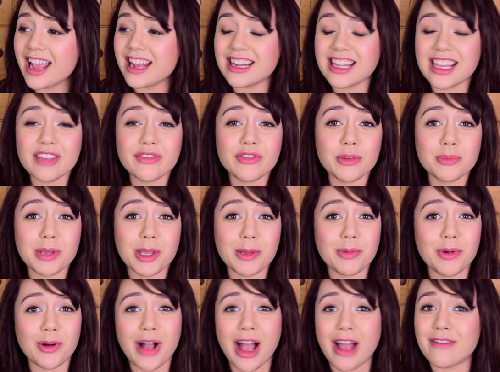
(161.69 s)
and even
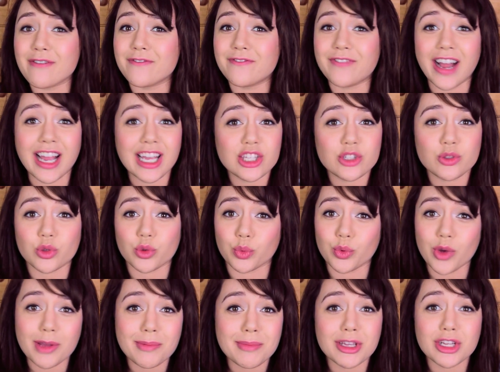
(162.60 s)
people having fights
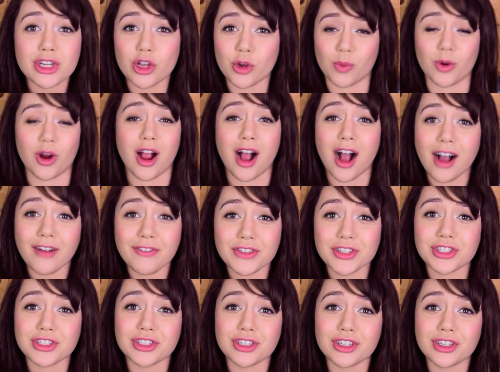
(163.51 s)
with women who were
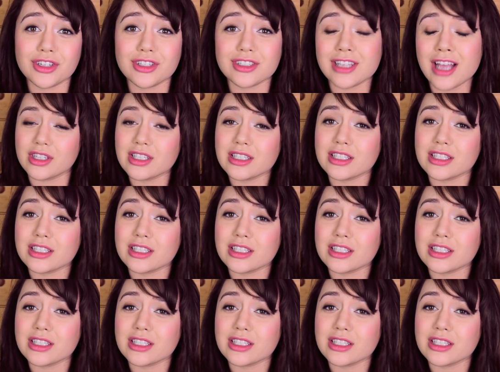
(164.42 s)
officers.